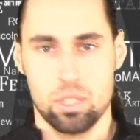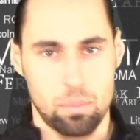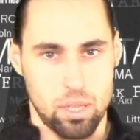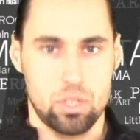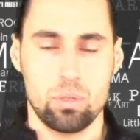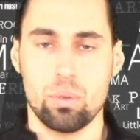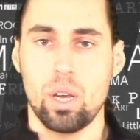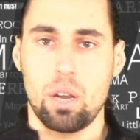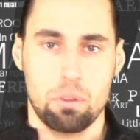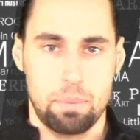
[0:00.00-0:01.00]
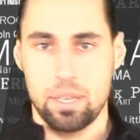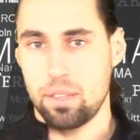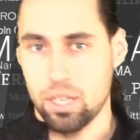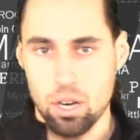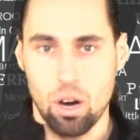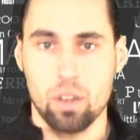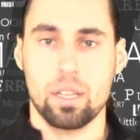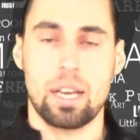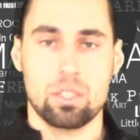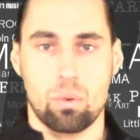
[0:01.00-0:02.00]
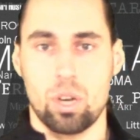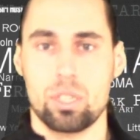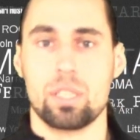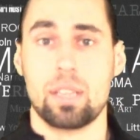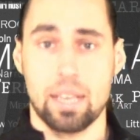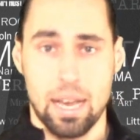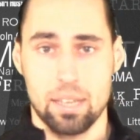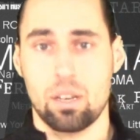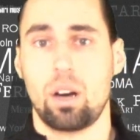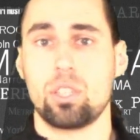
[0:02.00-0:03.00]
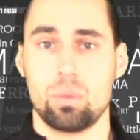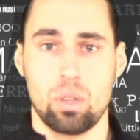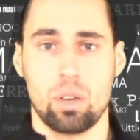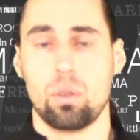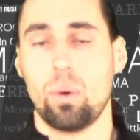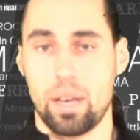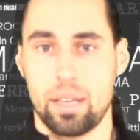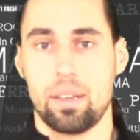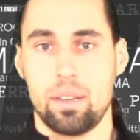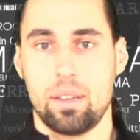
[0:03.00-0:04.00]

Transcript: someone that you repeatedly called and asked questions and they kind of taught you along the way.